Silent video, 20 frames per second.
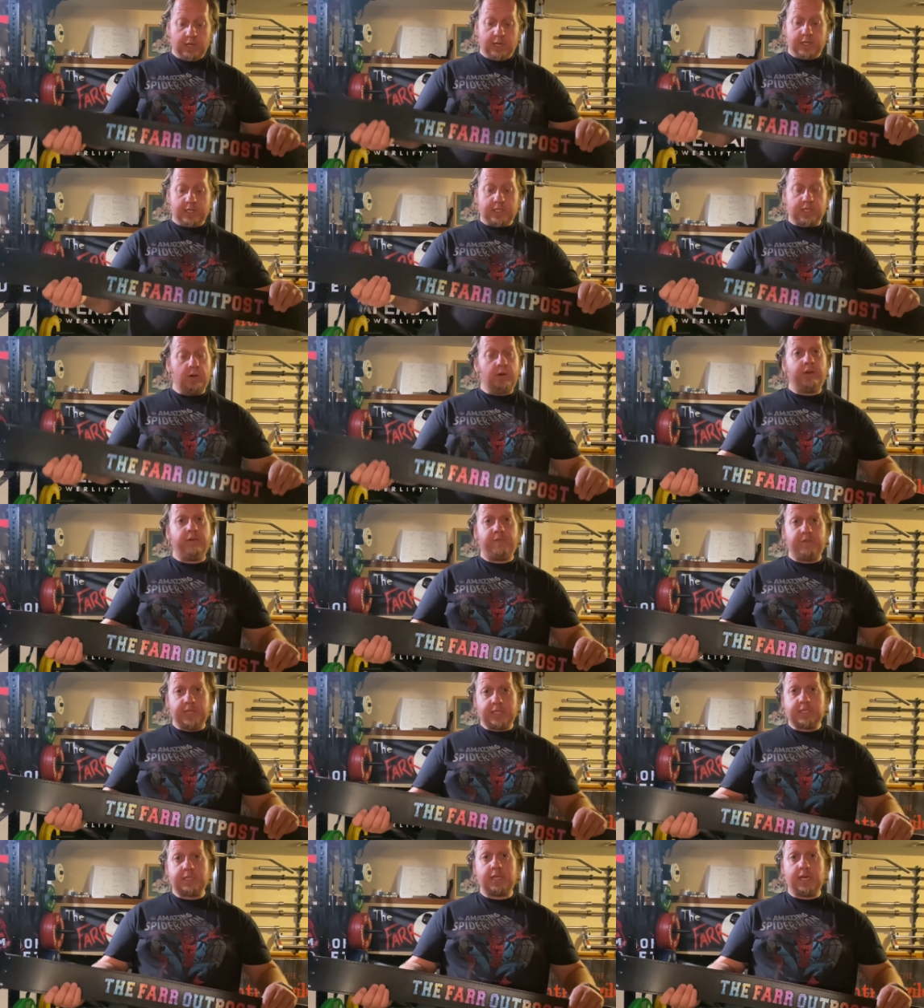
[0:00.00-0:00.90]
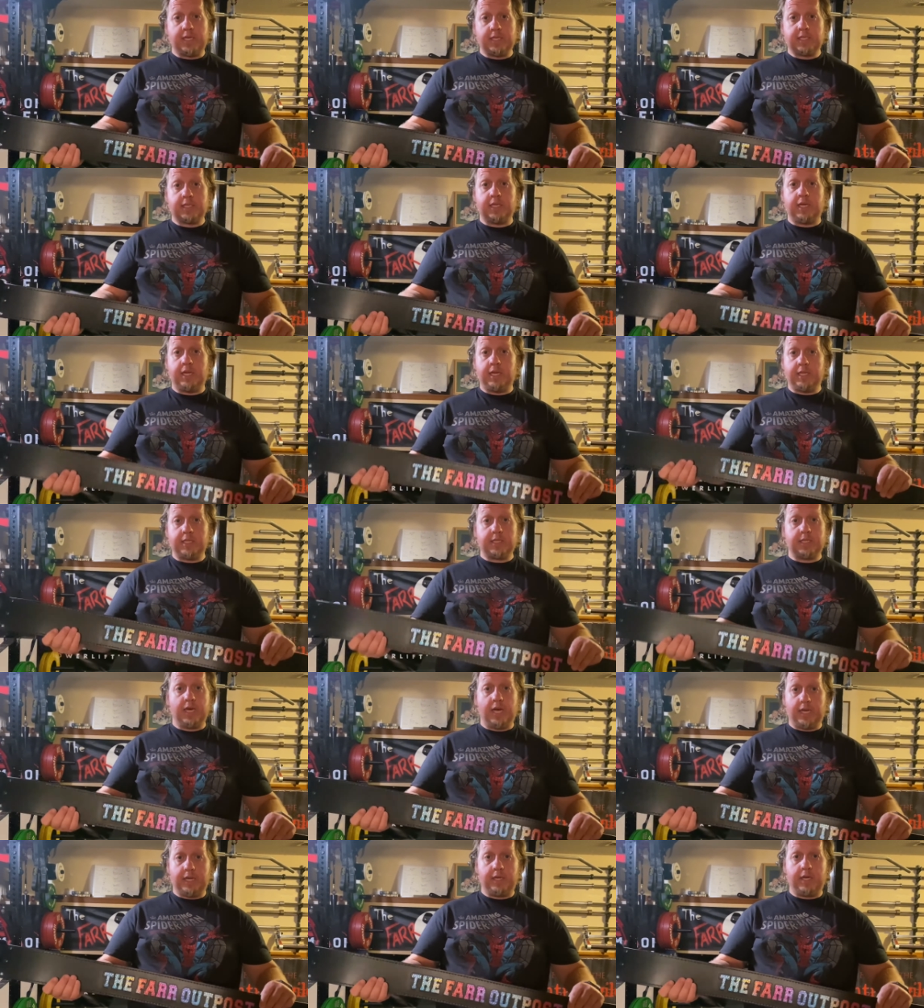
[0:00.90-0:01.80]
So it fits nicely, and it's
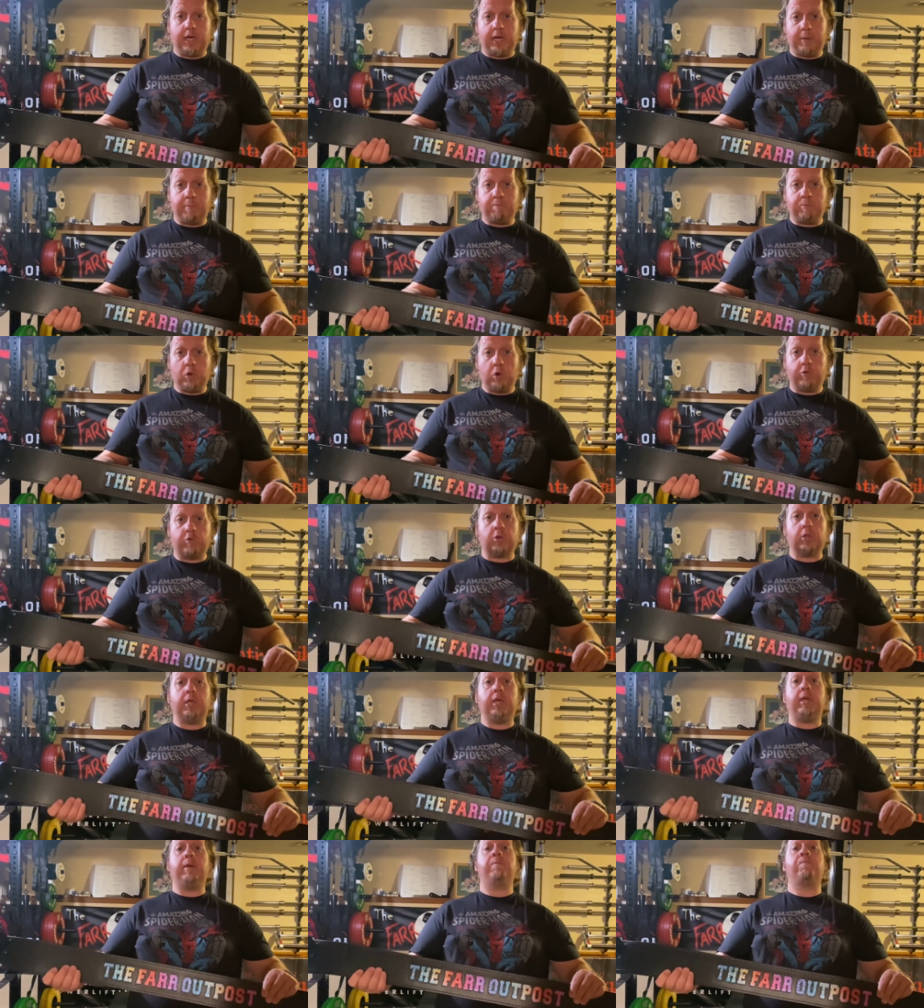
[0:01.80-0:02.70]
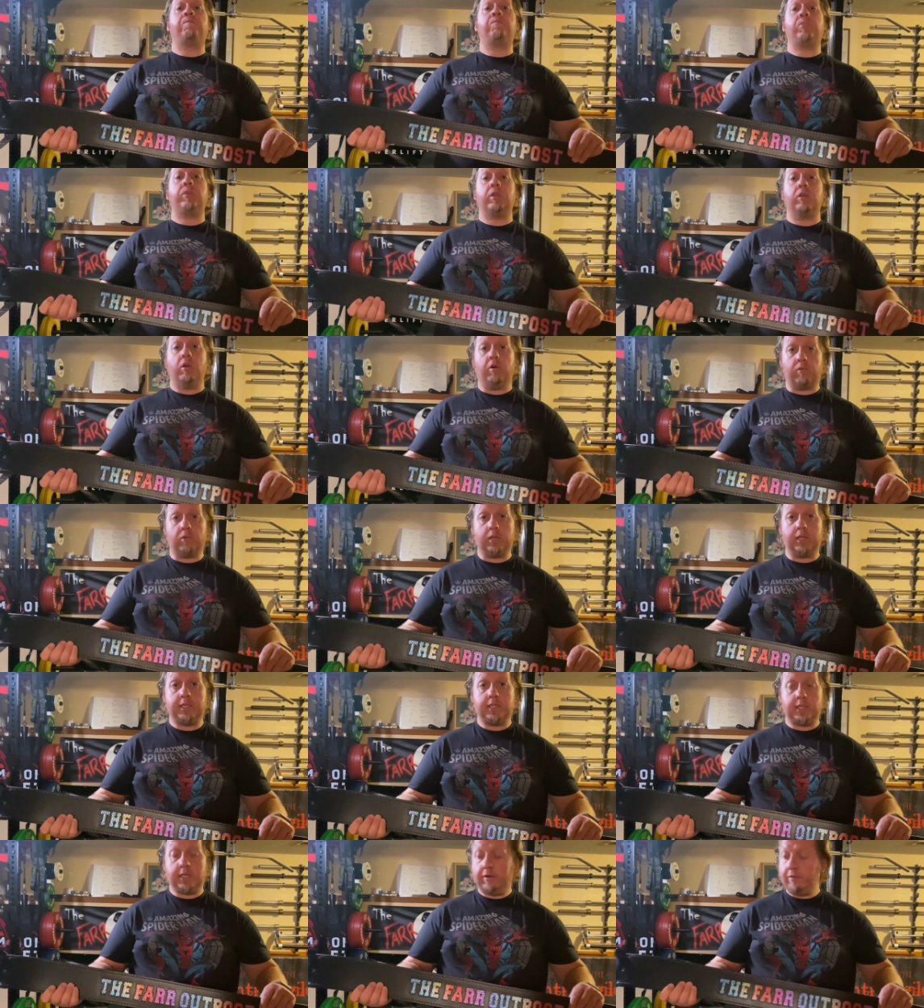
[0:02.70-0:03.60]
not overly
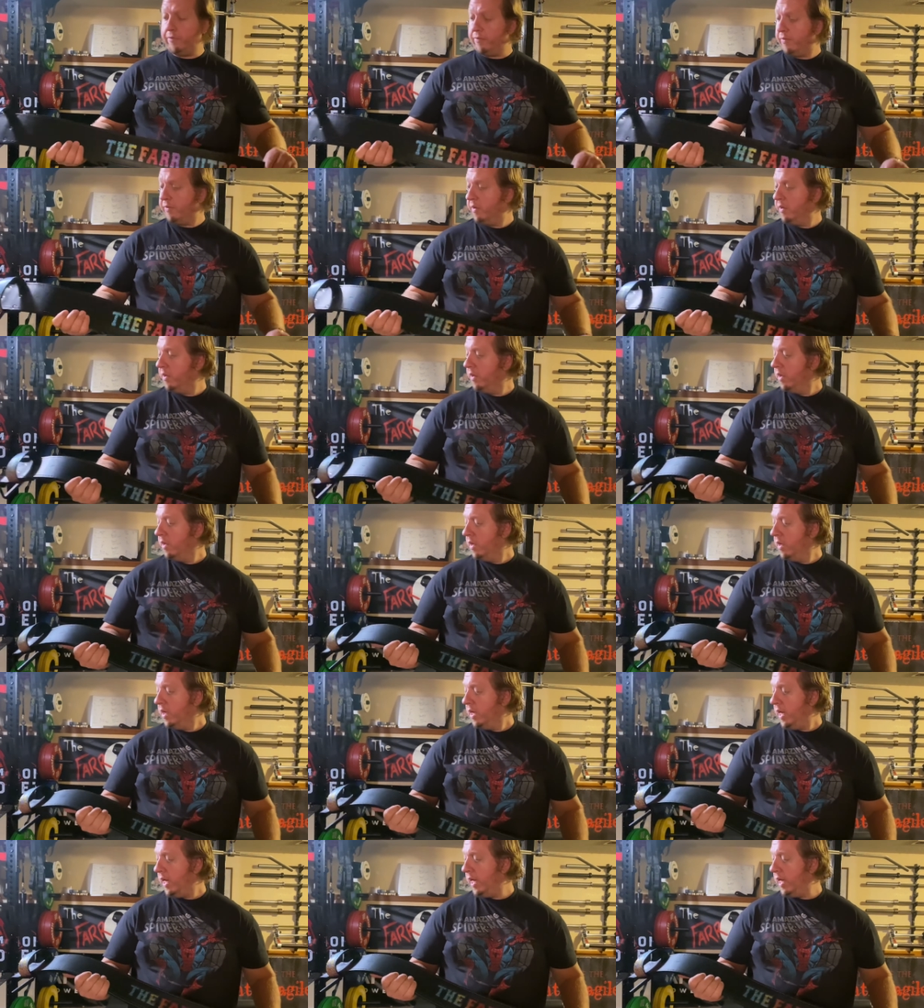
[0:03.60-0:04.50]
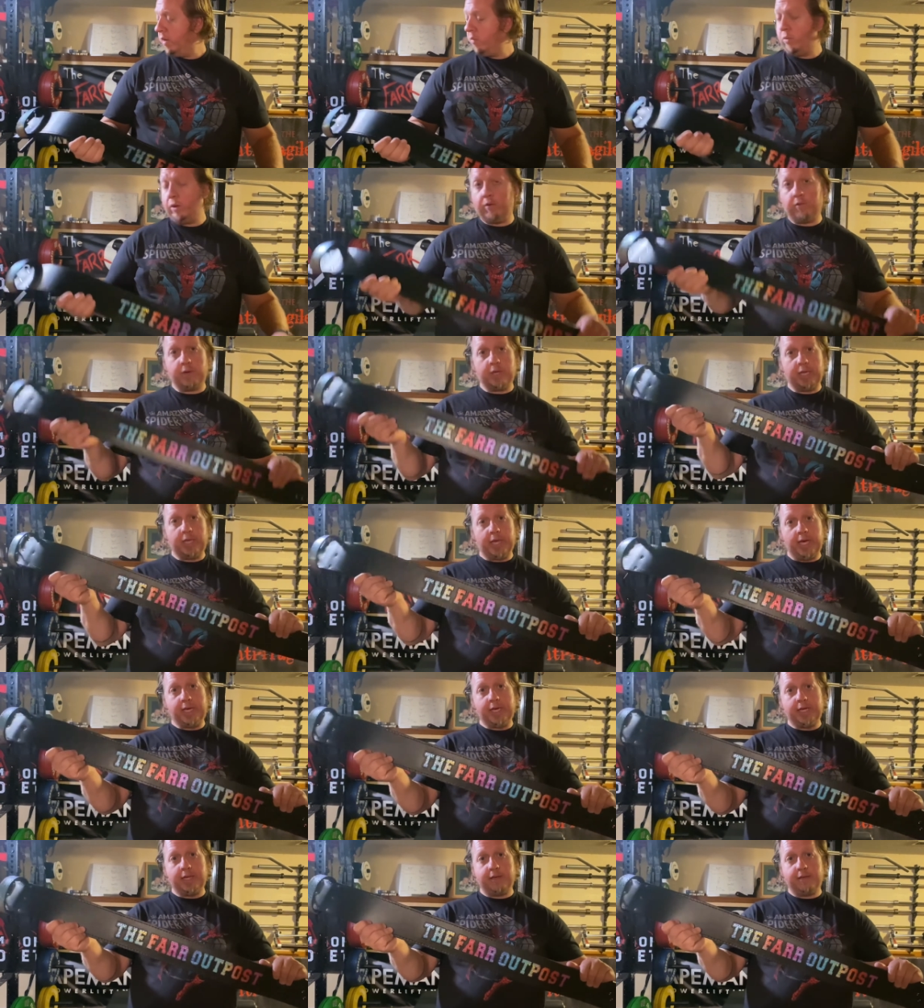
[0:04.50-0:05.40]
stiff, and we really
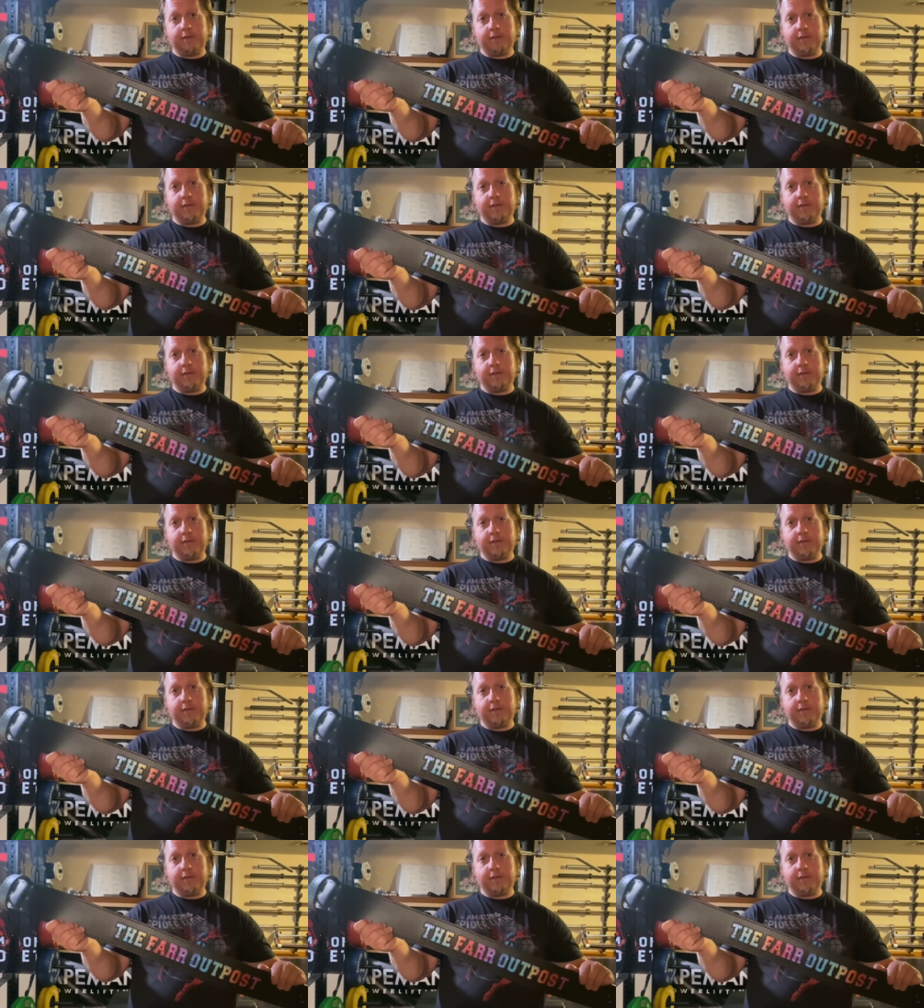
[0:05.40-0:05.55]
like it.